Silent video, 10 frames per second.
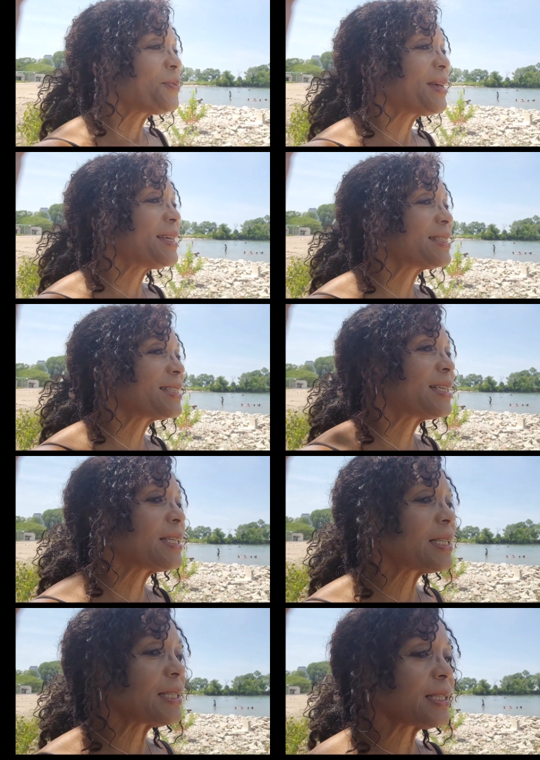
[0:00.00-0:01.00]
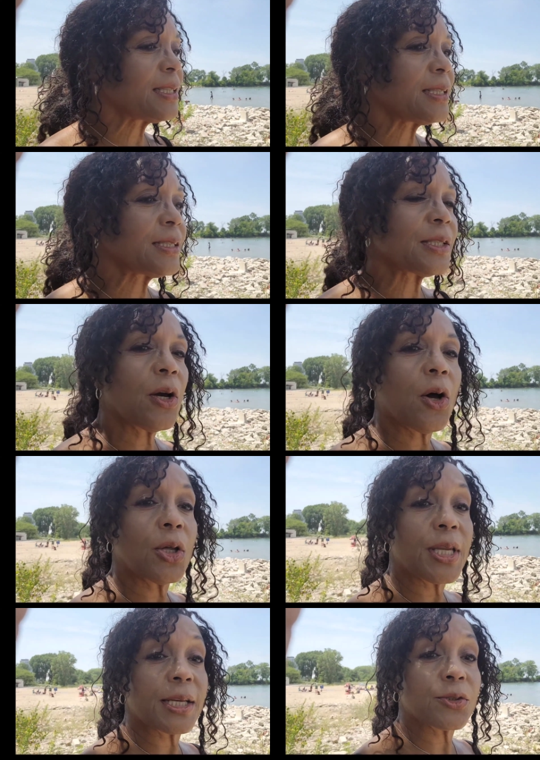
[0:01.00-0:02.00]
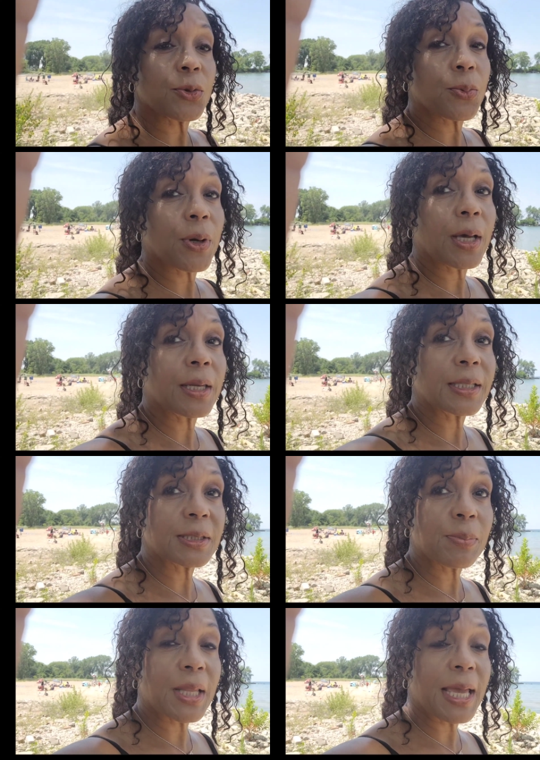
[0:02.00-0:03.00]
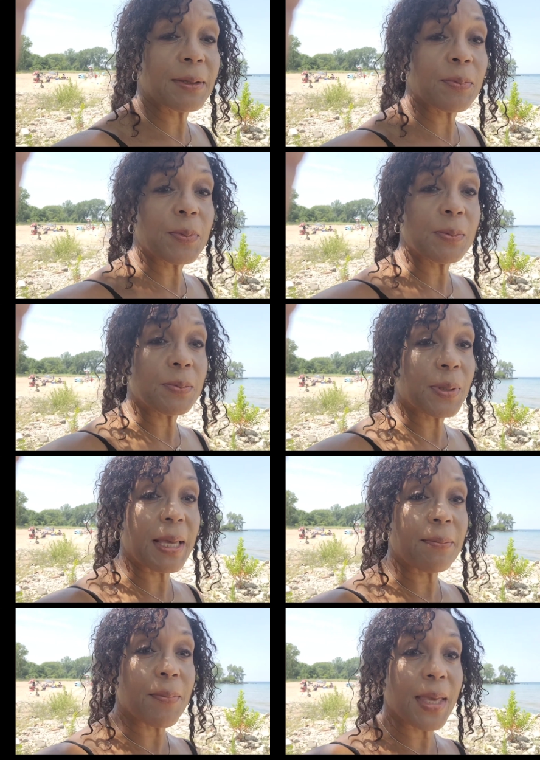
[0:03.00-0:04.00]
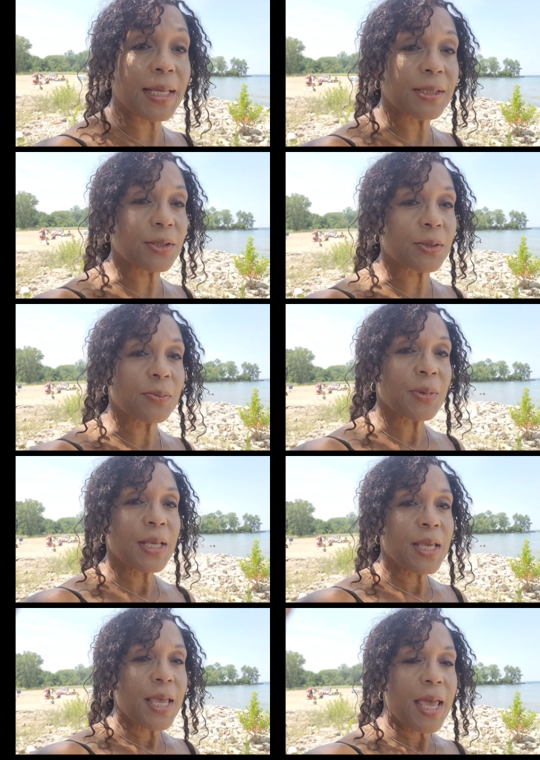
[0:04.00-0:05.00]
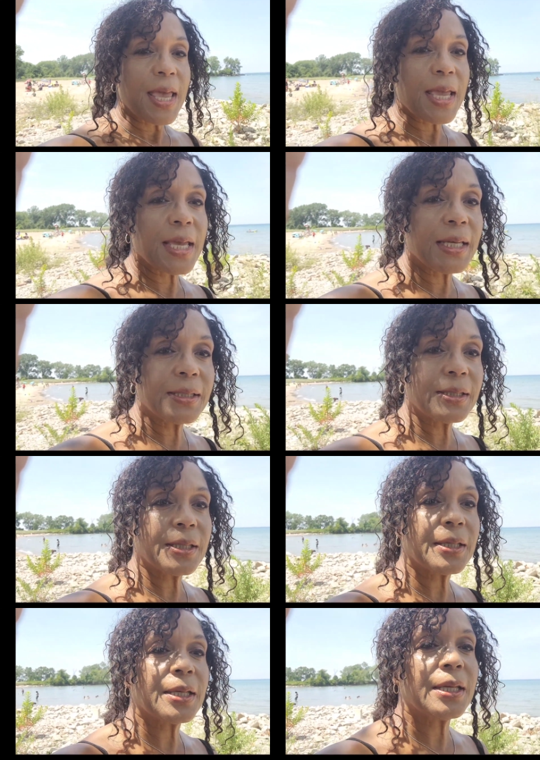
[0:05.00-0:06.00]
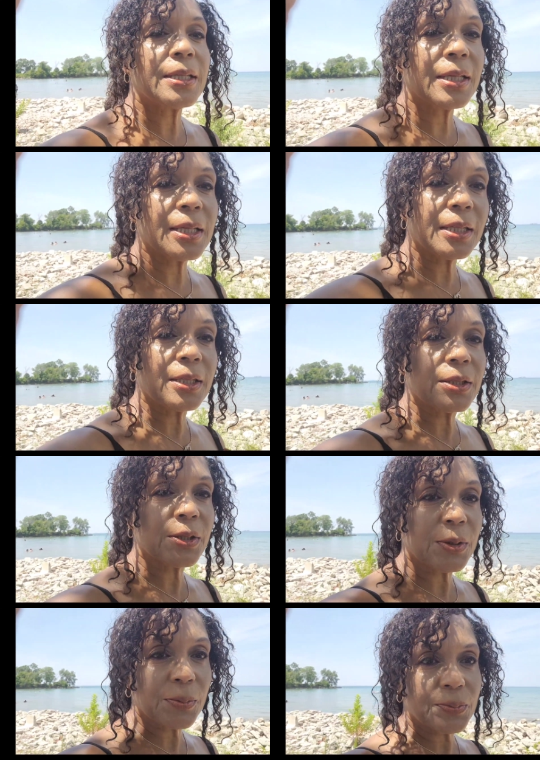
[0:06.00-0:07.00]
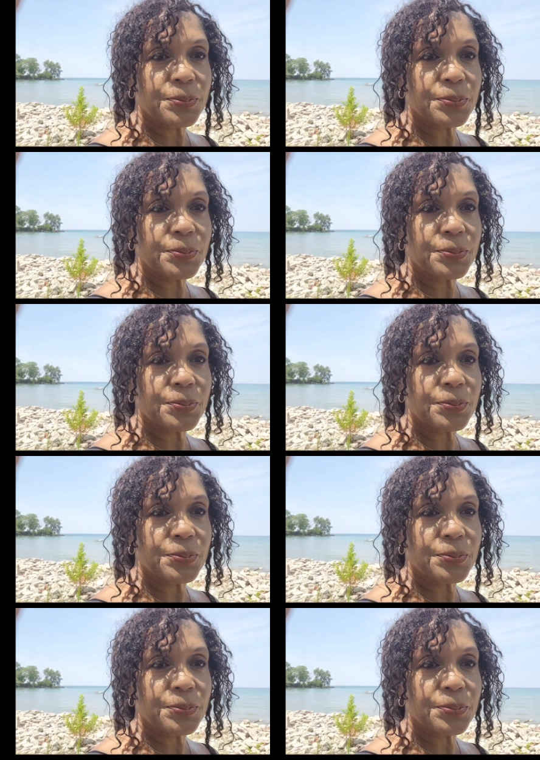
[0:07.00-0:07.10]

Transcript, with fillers: But it is all natural products, plant plant-based, and it is